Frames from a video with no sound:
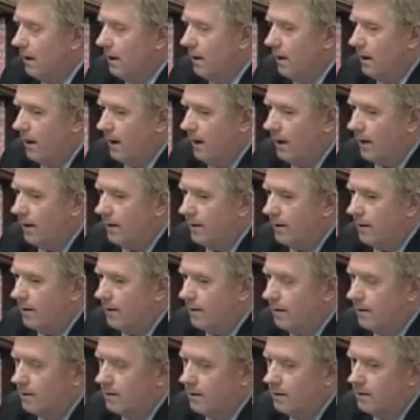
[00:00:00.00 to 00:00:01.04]
And
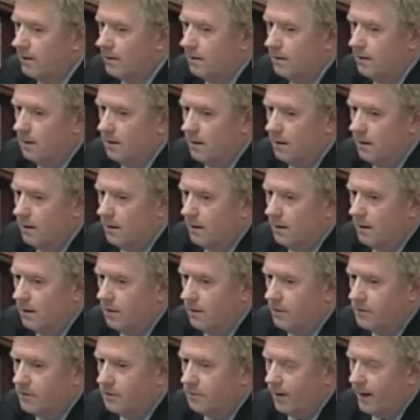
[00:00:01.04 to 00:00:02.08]

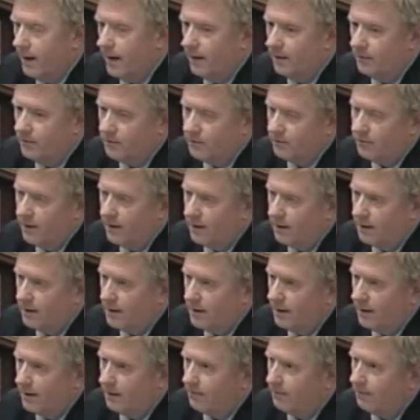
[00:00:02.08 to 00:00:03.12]
Japan is the second
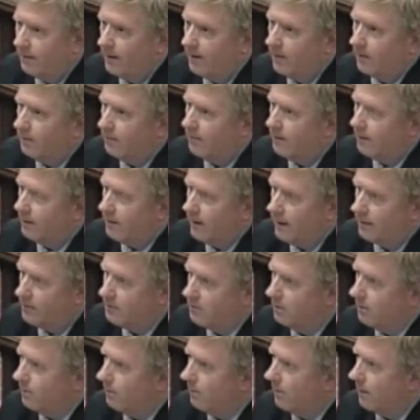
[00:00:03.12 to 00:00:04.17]
leading offender of
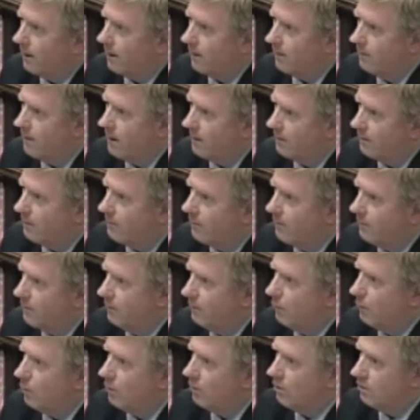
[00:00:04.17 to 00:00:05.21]
international parental abductions in
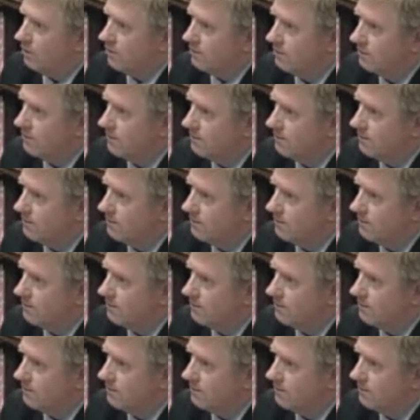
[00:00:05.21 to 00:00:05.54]
the world.